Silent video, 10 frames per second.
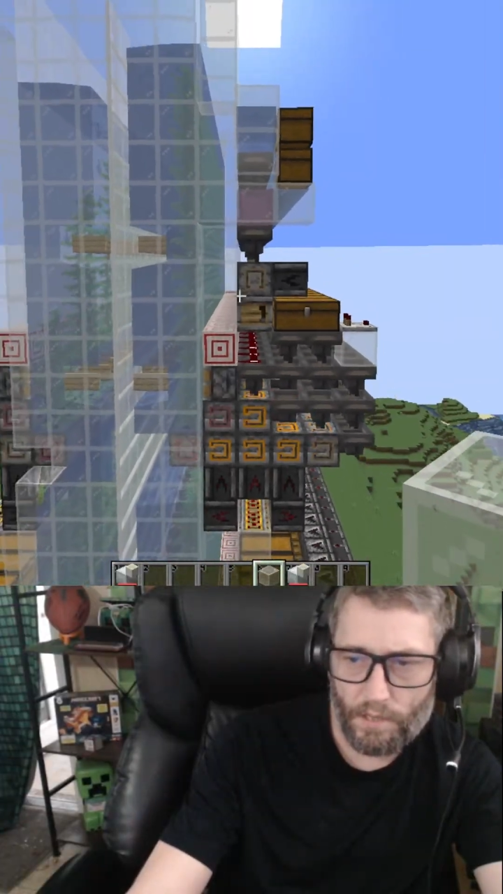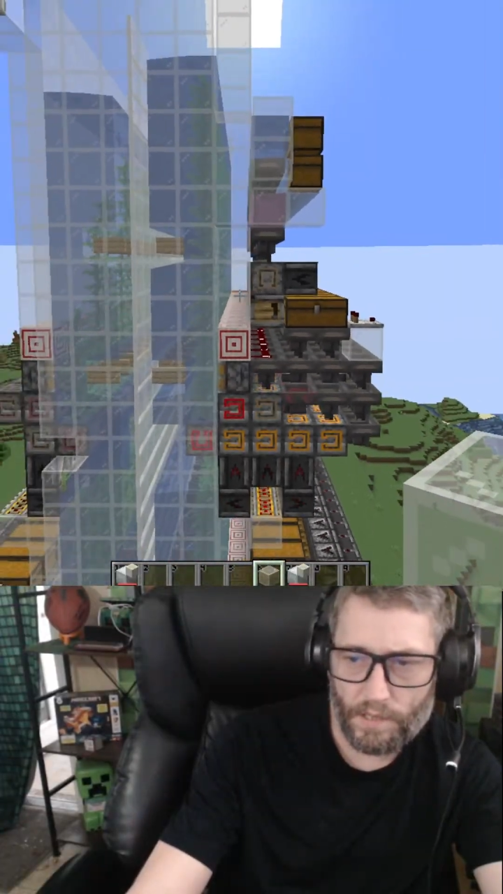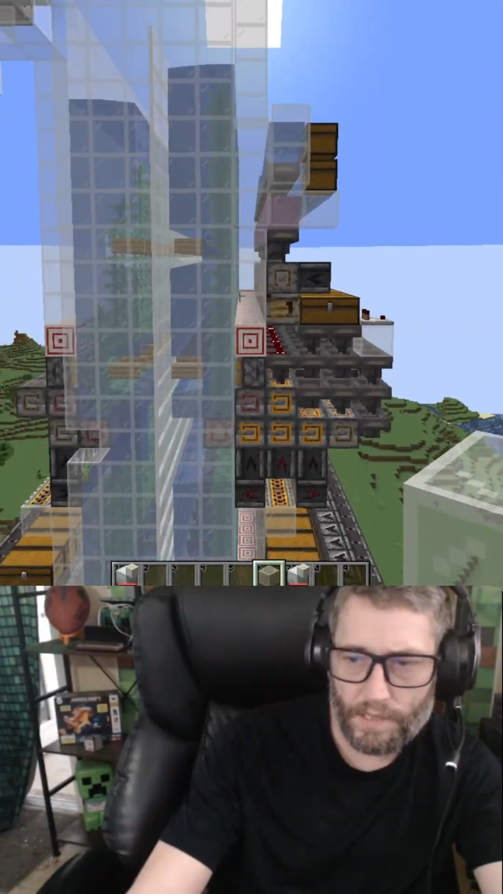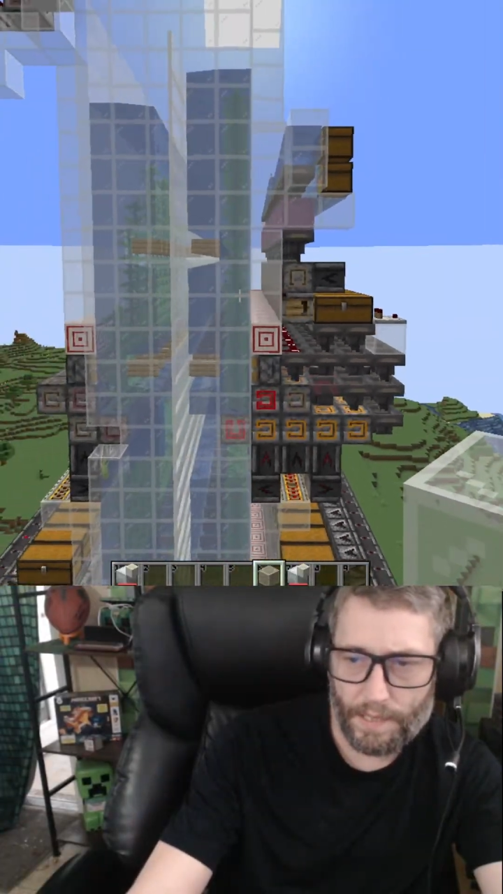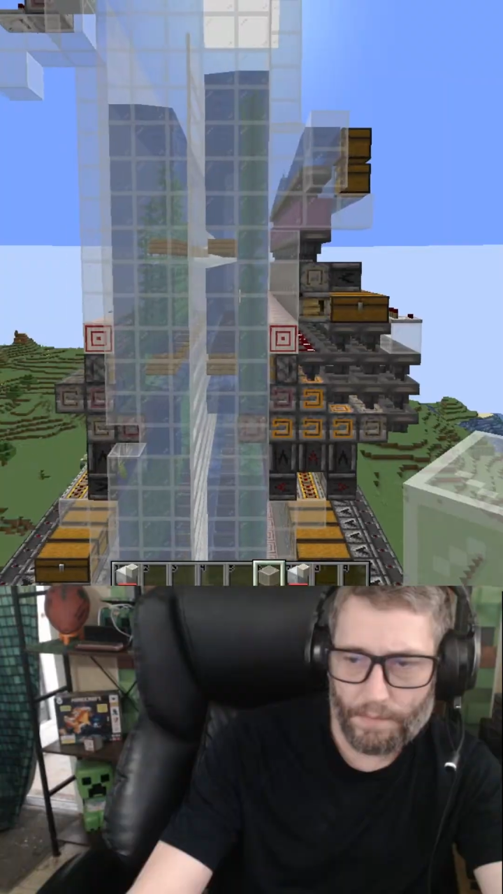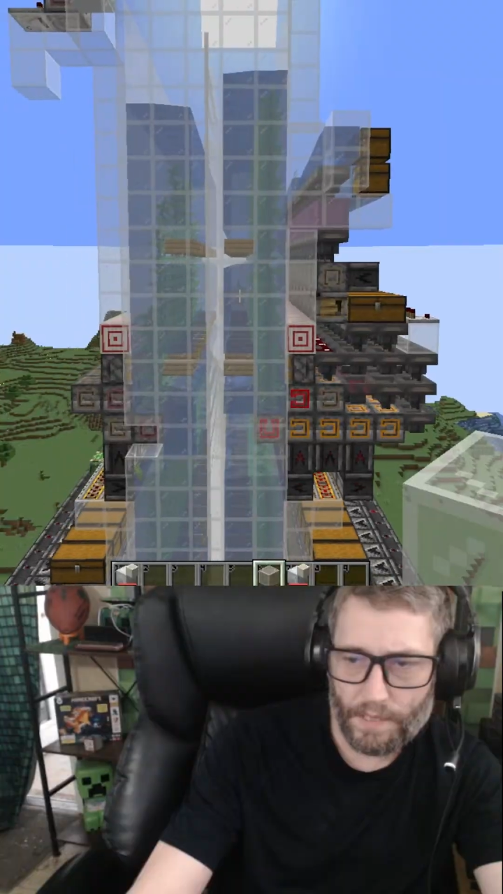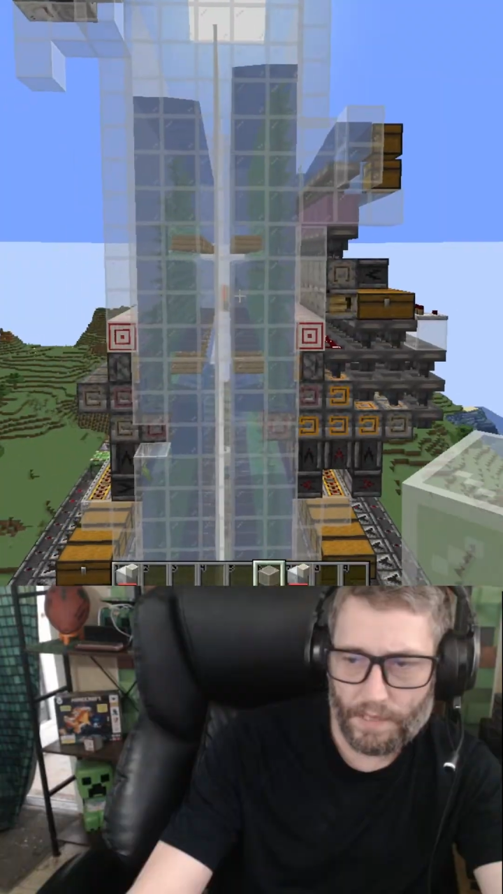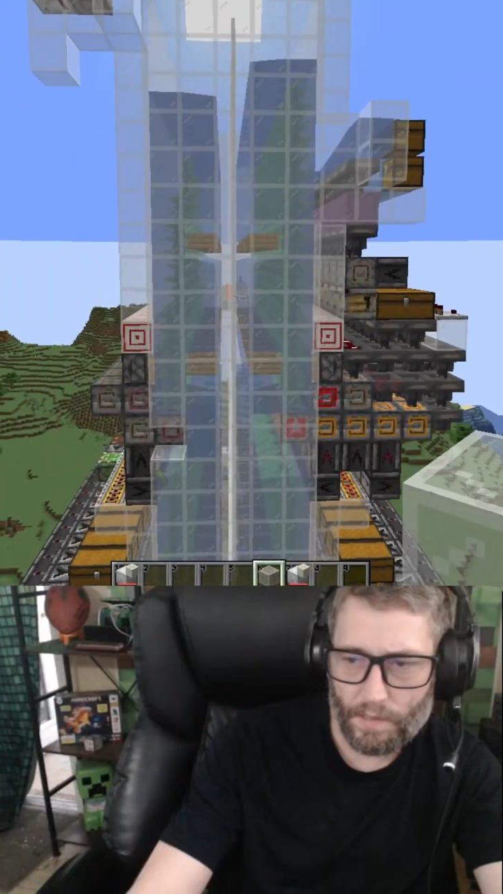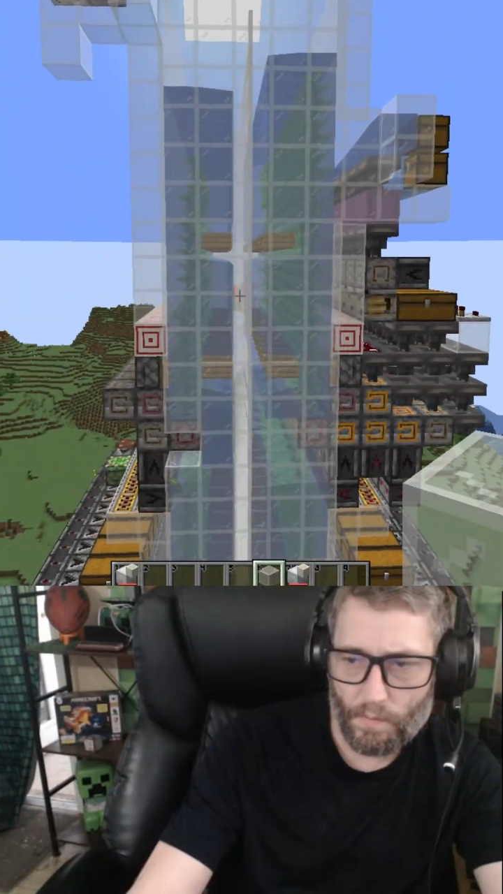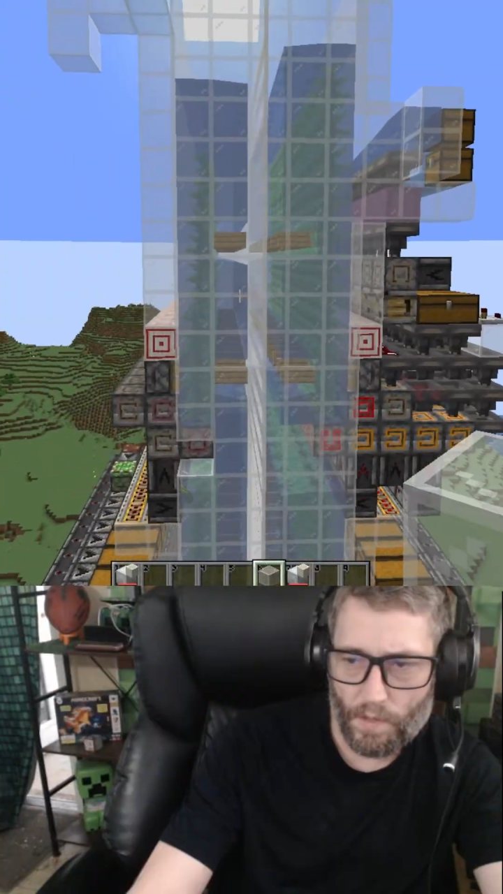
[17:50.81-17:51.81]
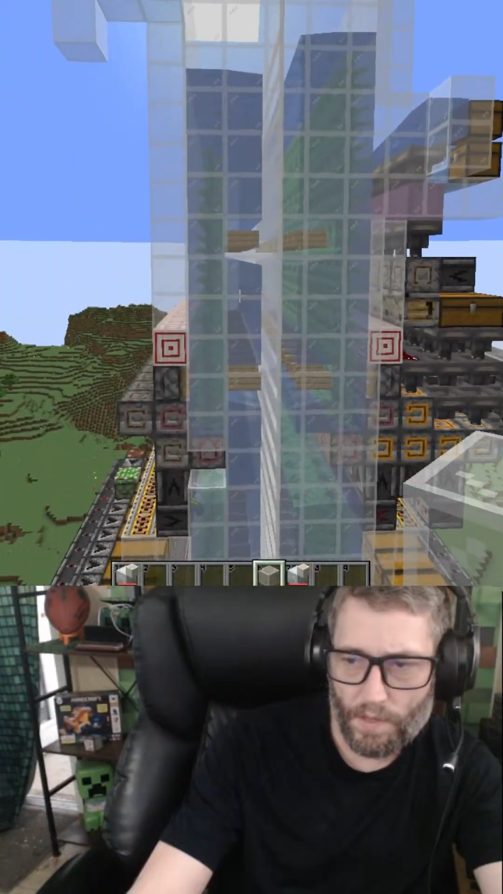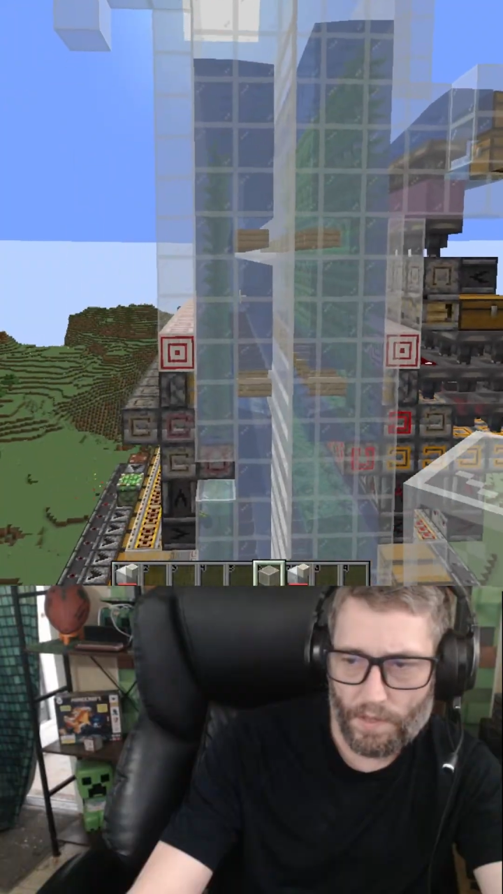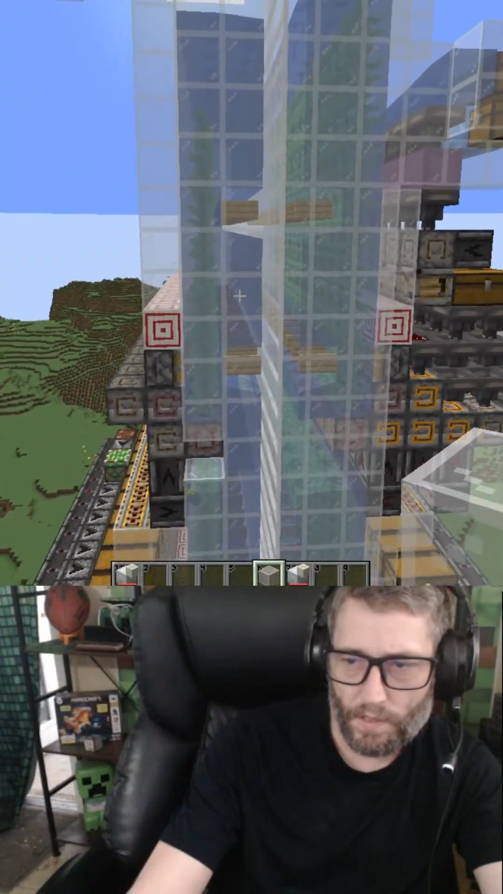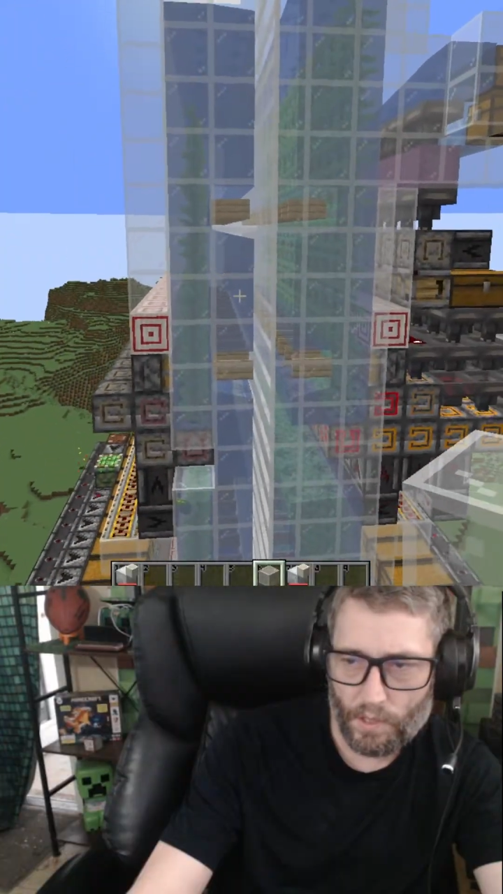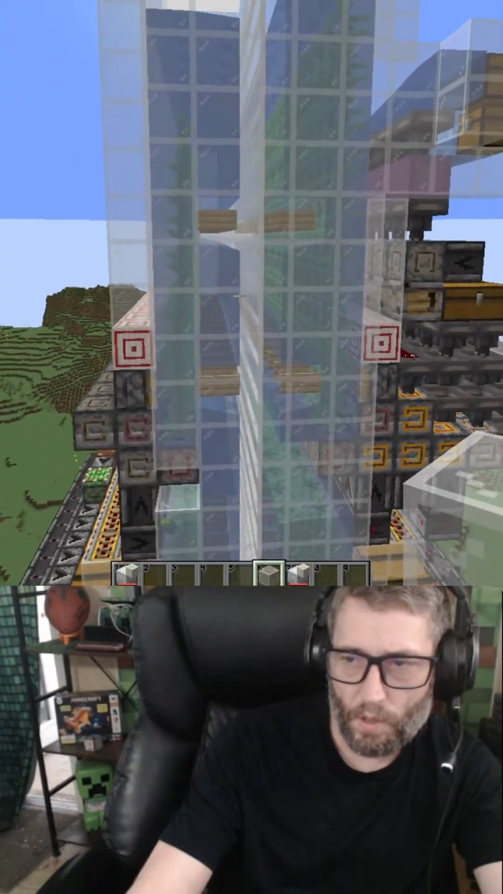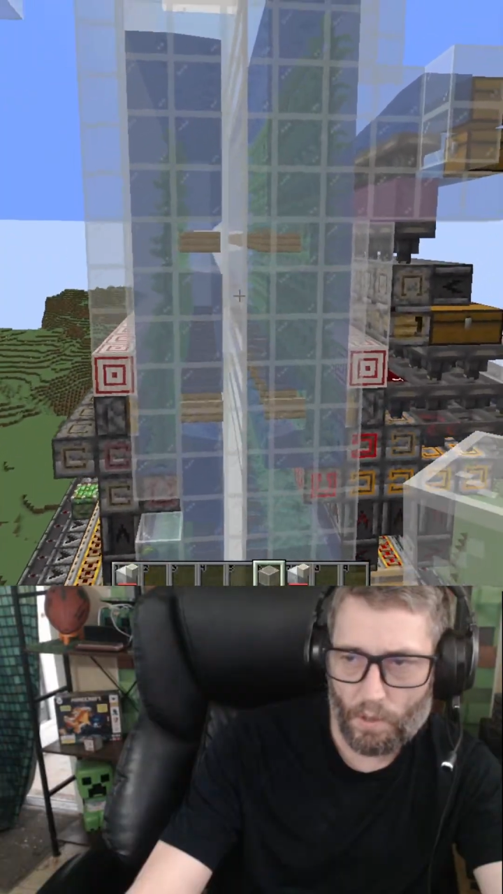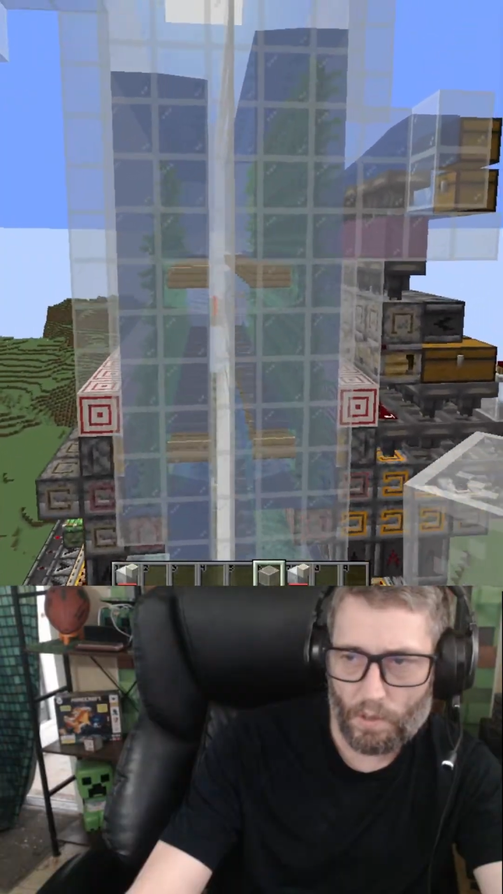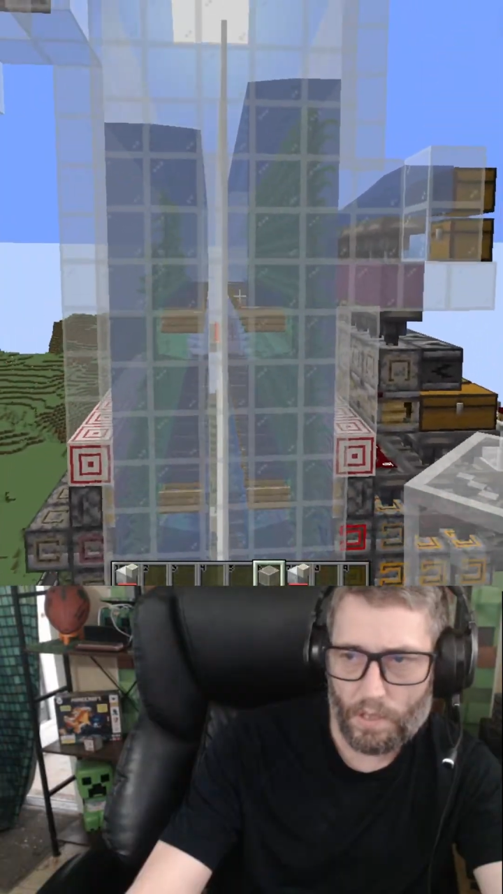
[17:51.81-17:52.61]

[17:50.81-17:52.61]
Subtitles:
the same system with the skulk,